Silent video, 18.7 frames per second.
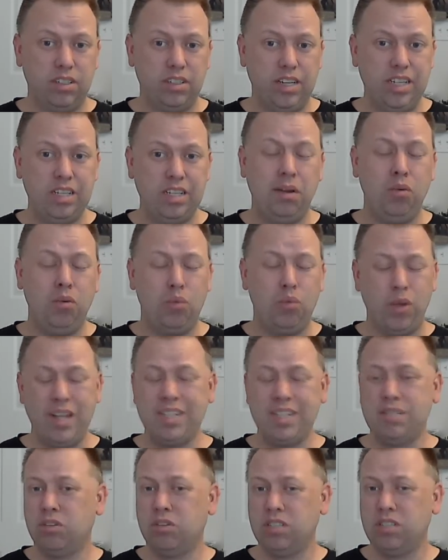decently
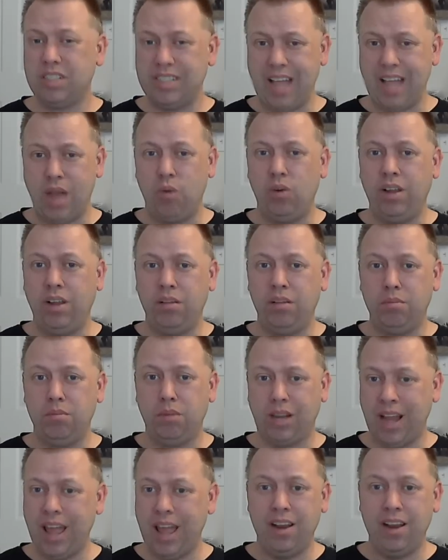reasonable sounding
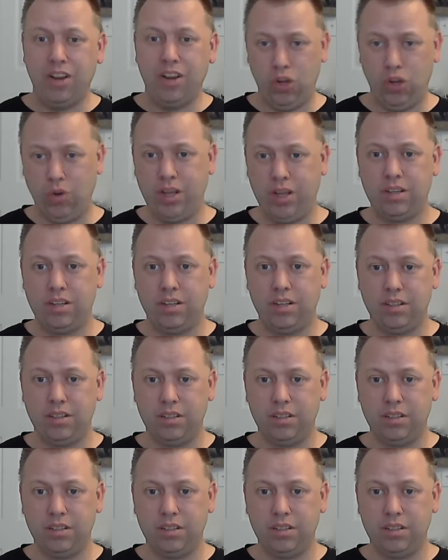plan to it.